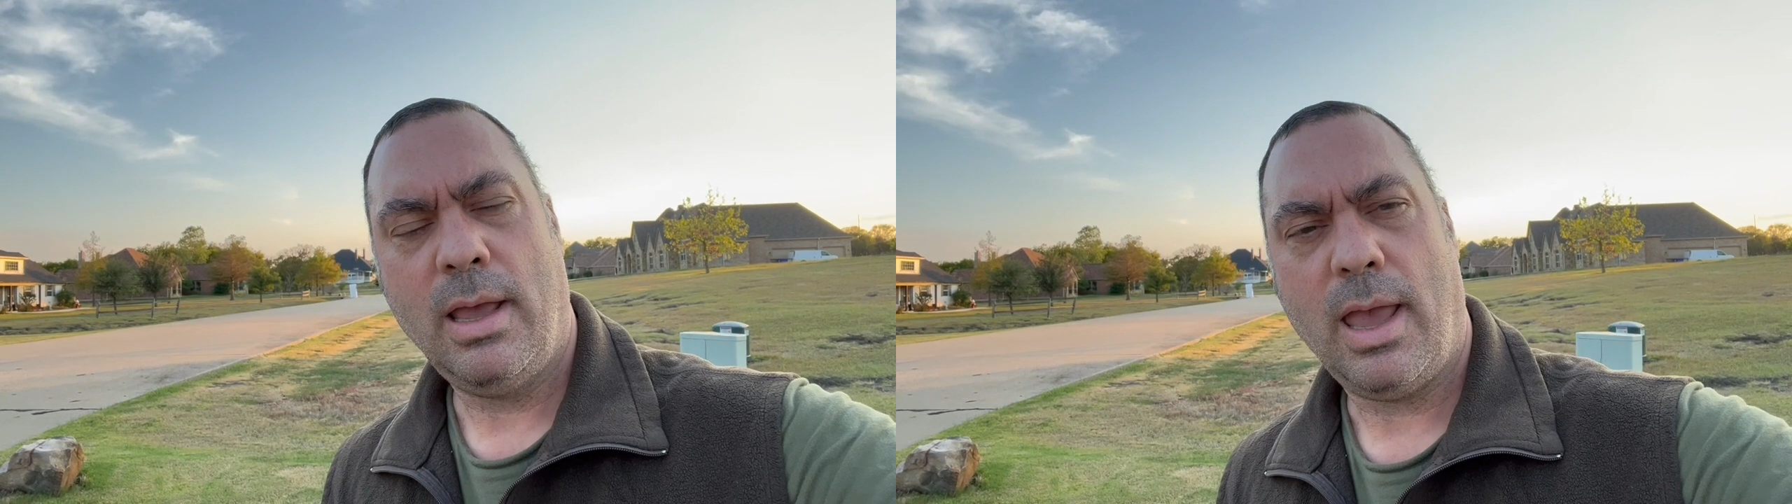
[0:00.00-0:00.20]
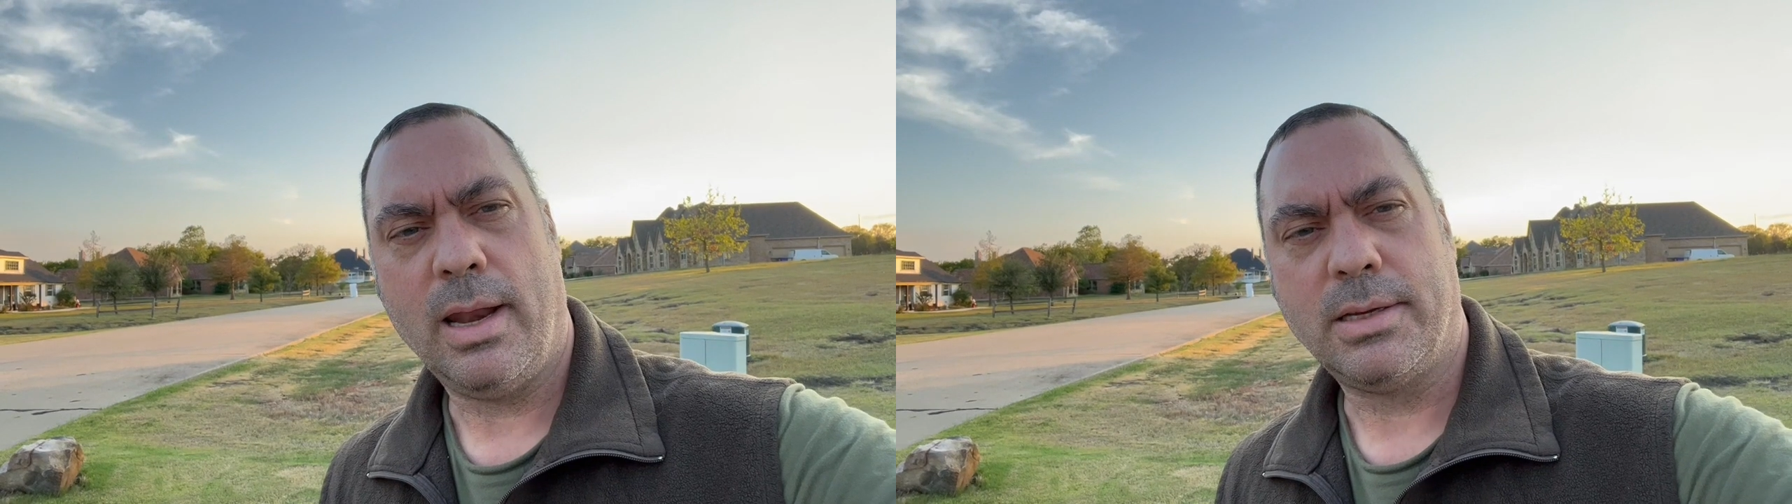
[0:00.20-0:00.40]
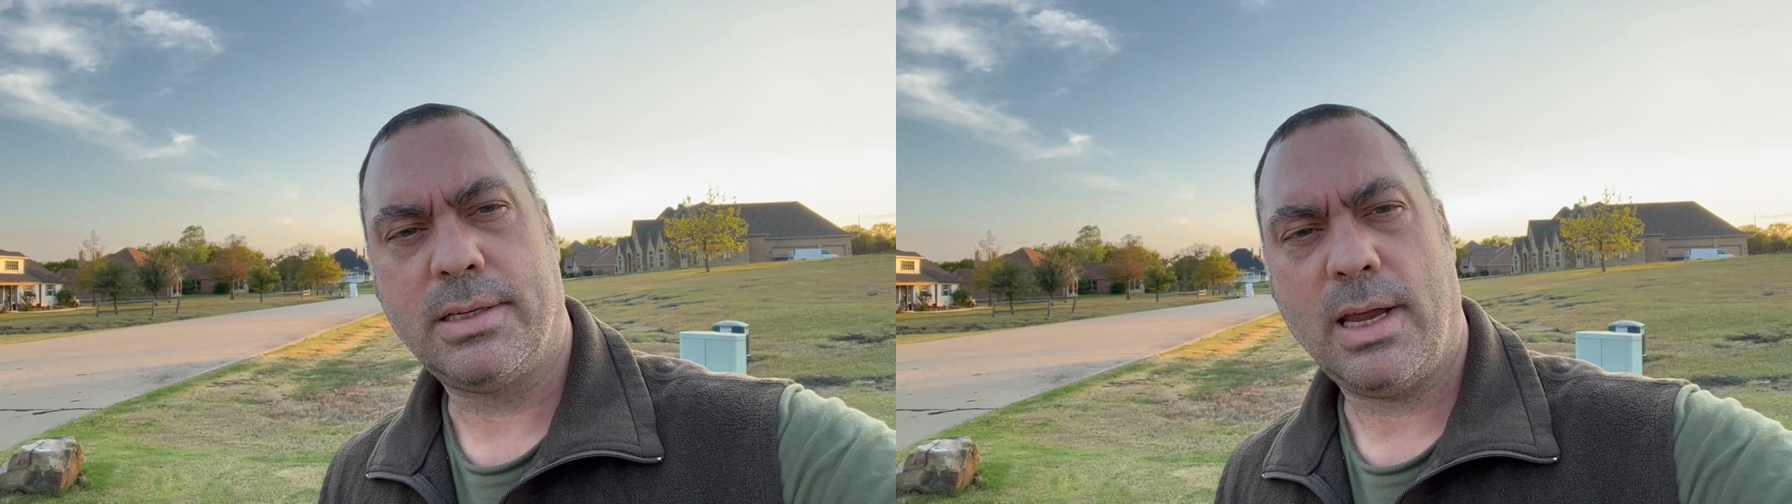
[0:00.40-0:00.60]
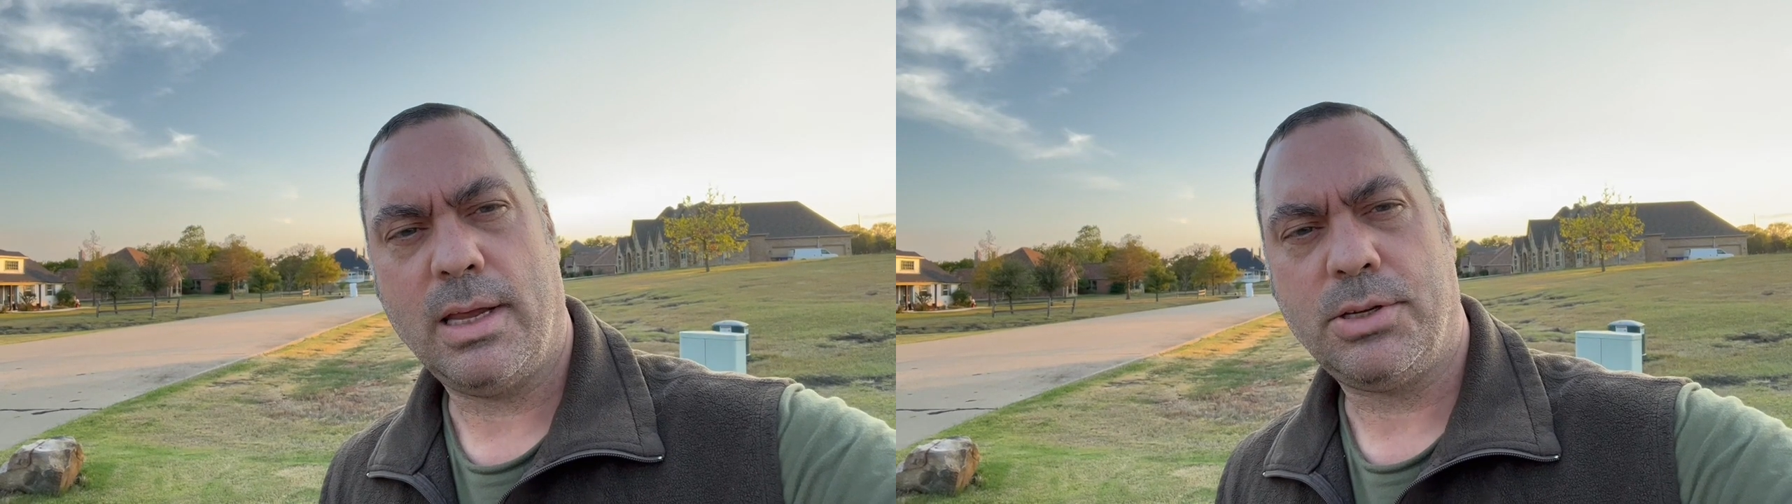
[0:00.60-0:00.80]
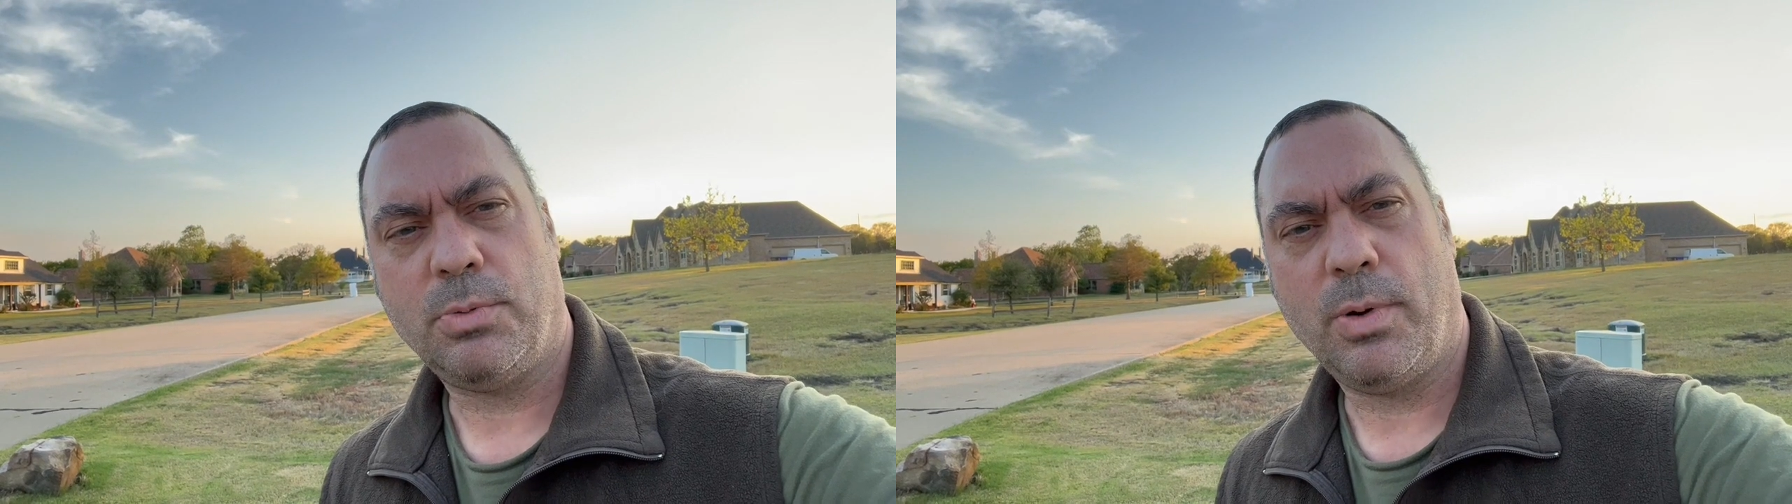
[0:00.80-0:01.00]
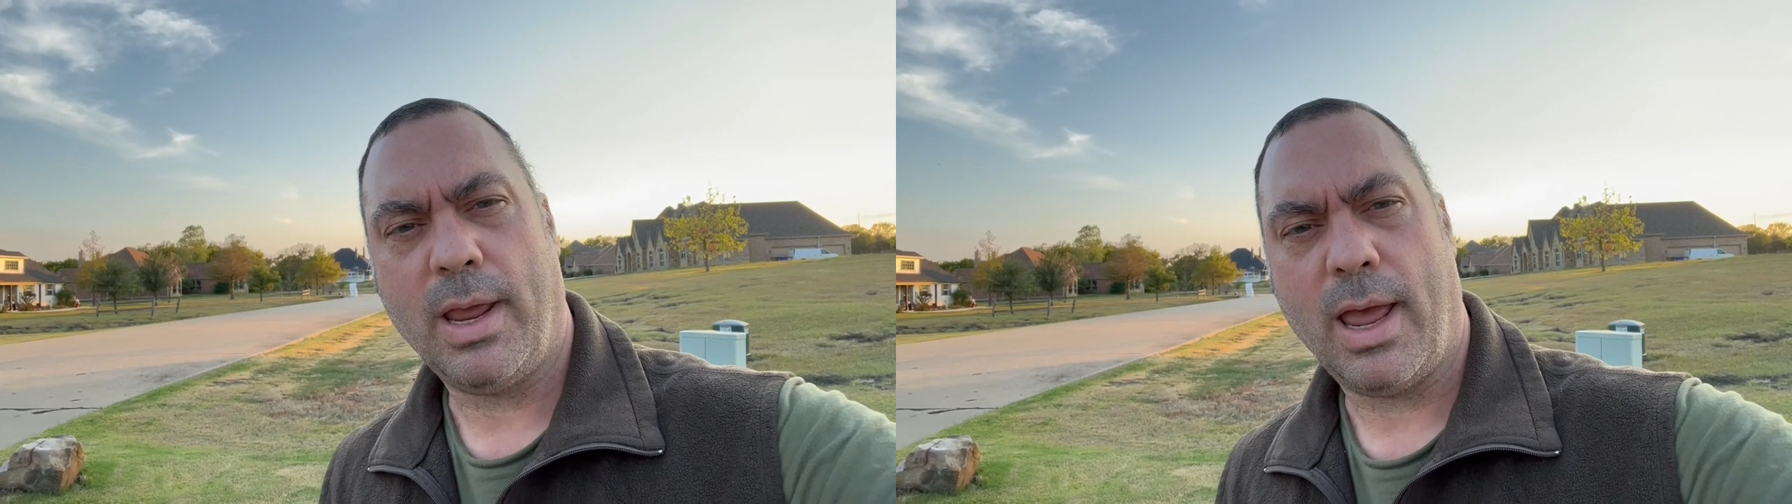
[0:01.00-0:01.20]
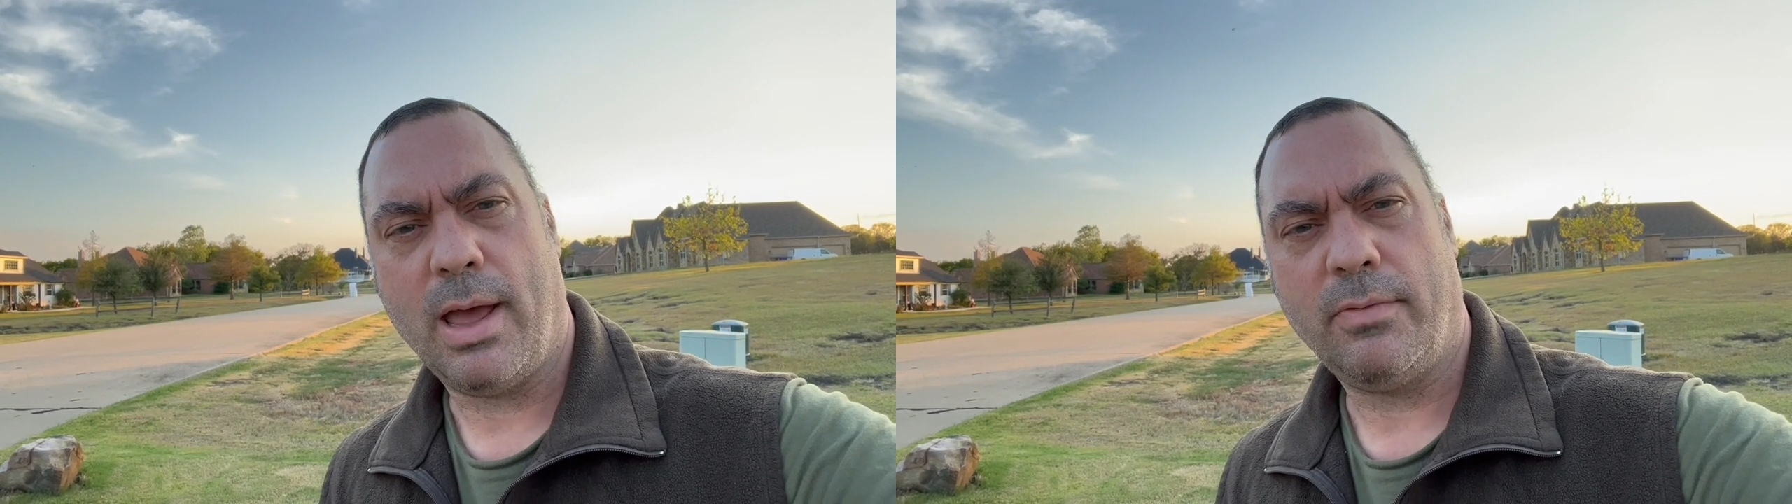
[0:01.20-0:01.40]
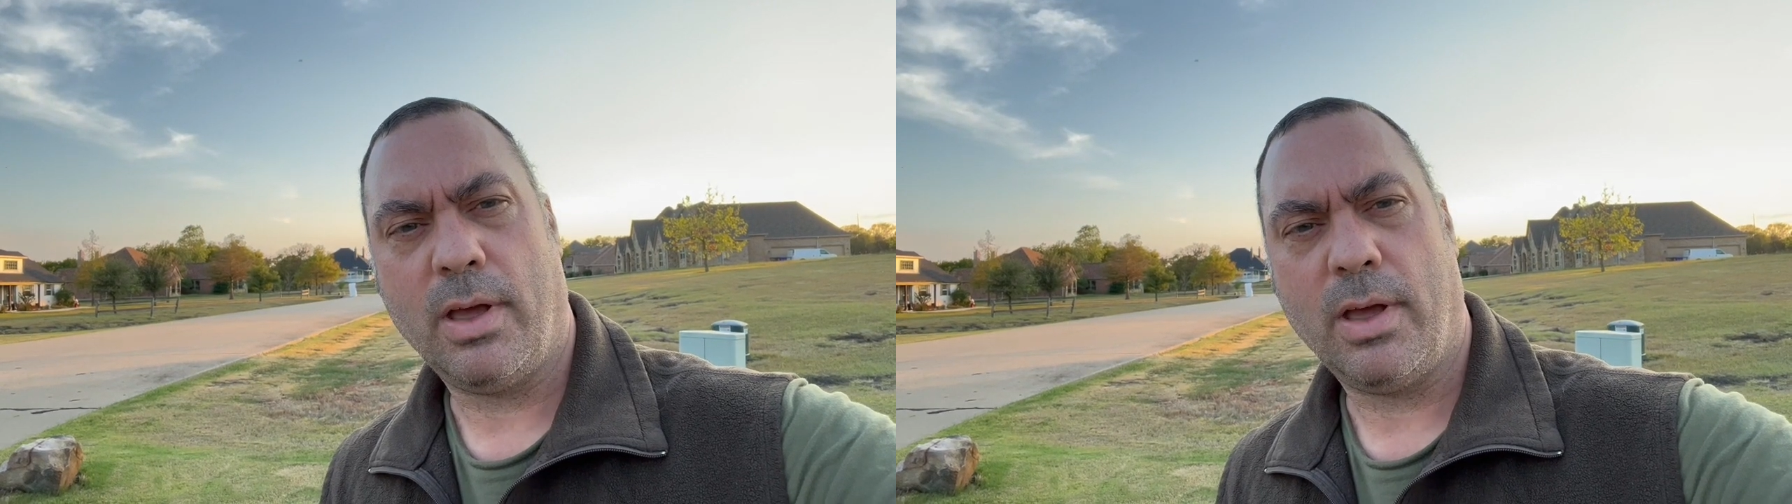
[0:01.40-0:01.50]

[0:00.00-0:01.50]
and as such, we have